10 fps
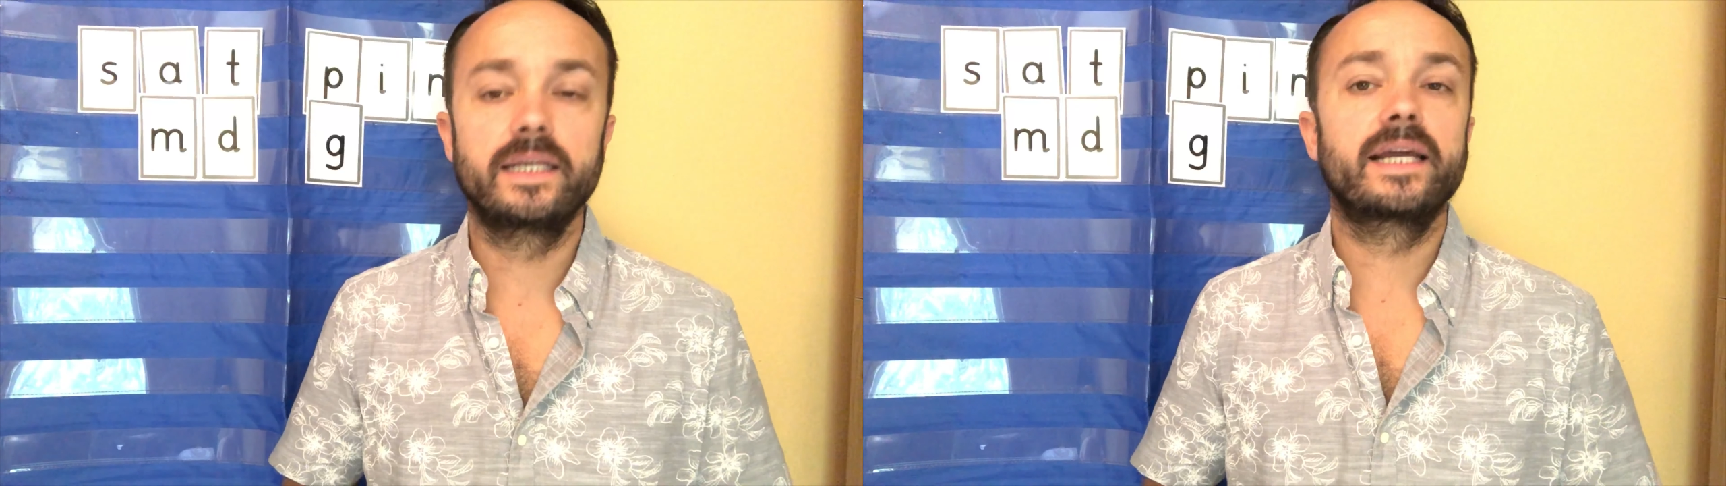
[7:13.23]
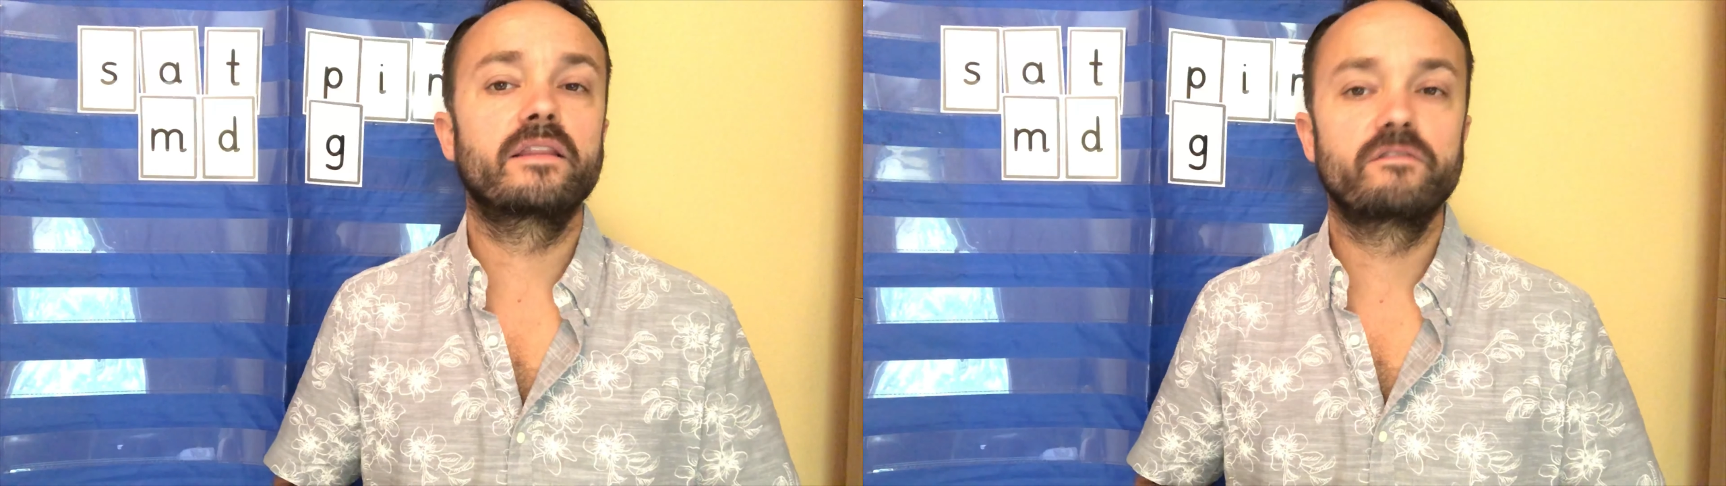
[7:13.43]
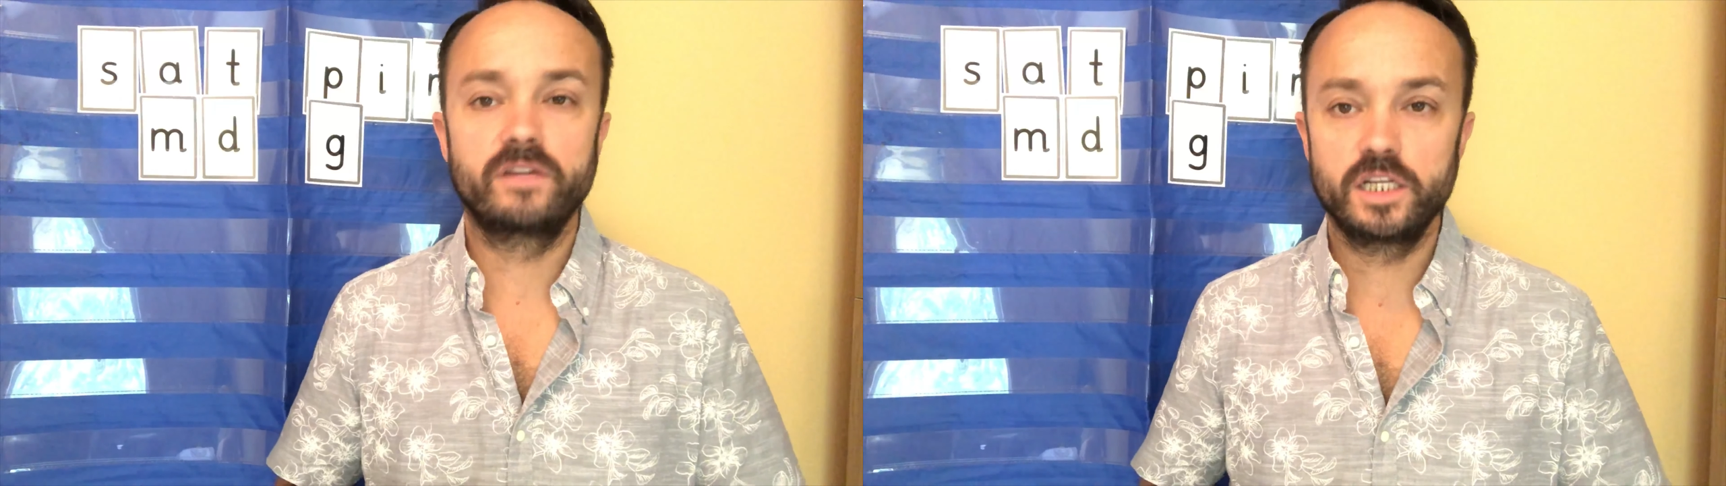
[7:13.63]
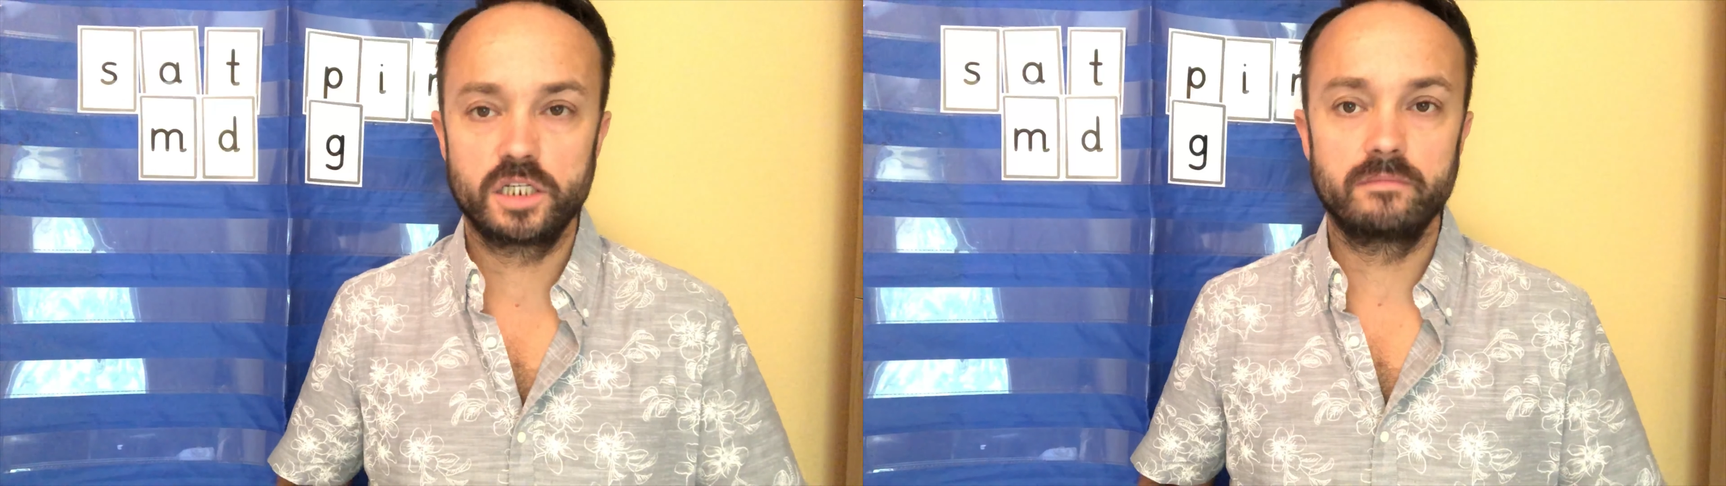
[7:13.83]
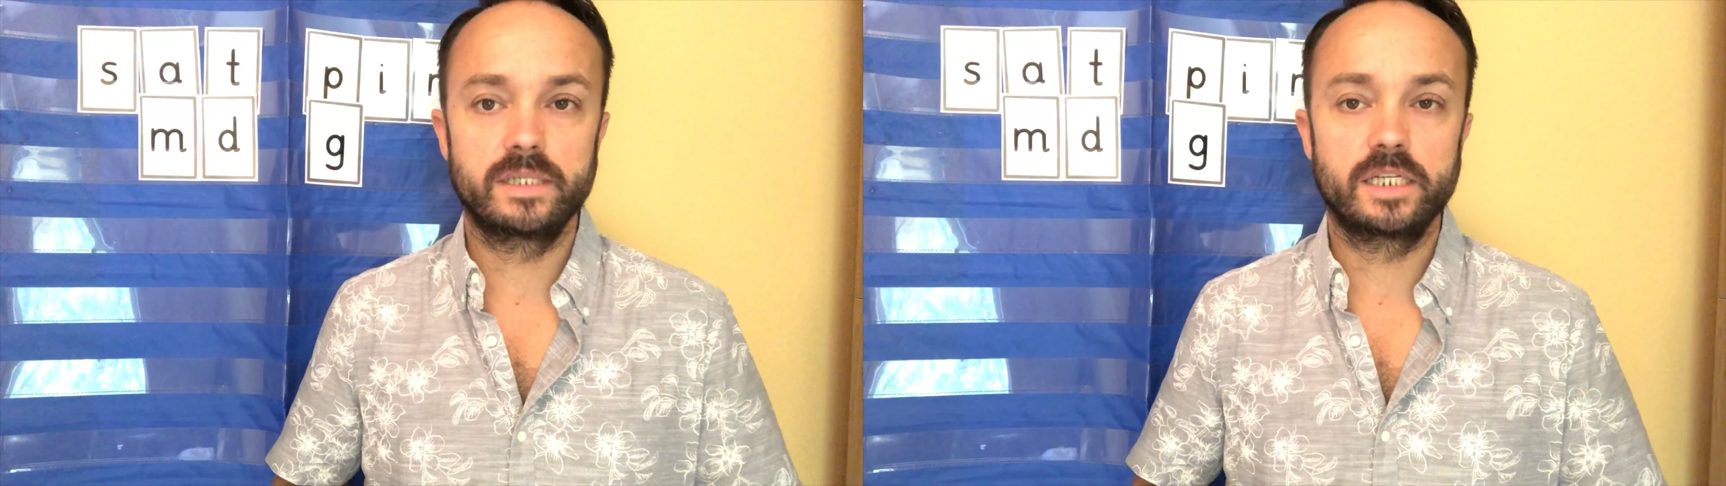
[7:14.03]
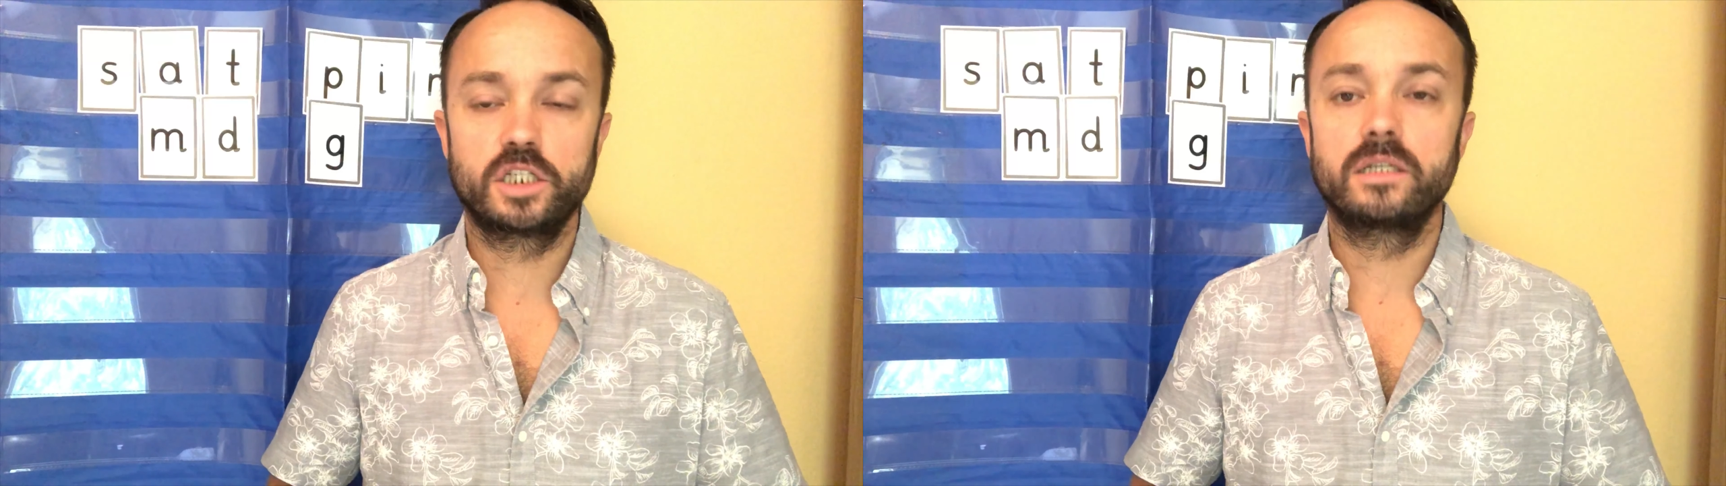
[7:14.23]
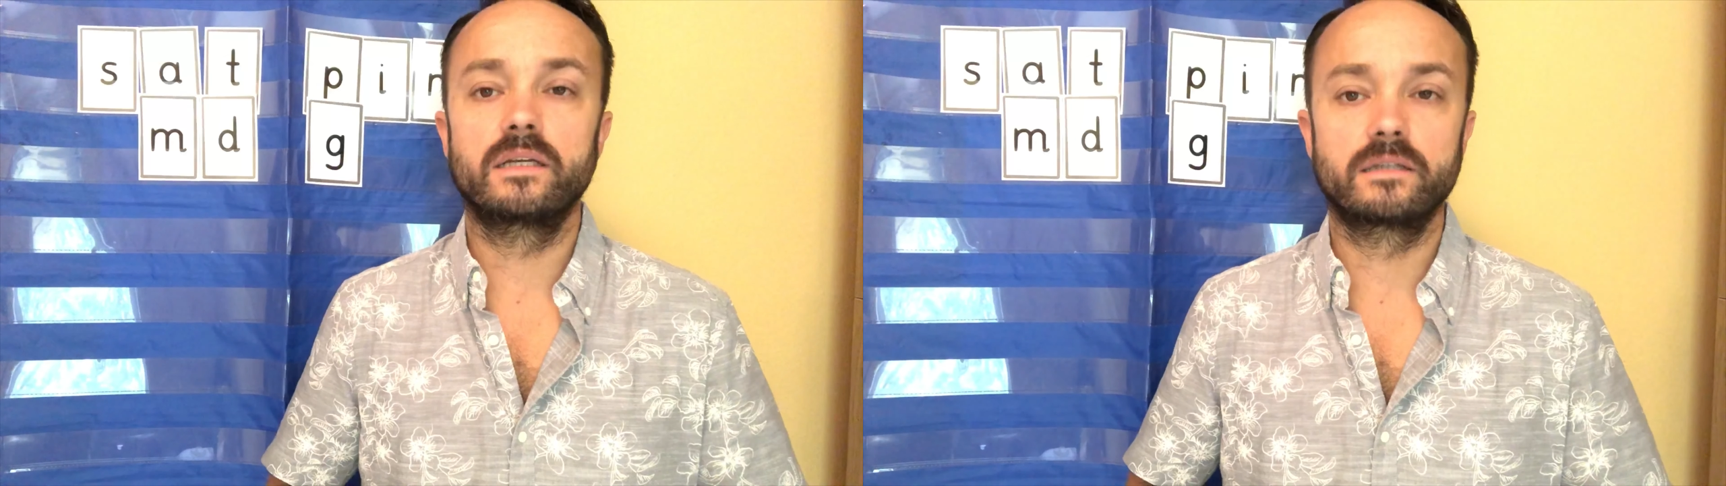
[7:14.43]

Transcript: get the finishing position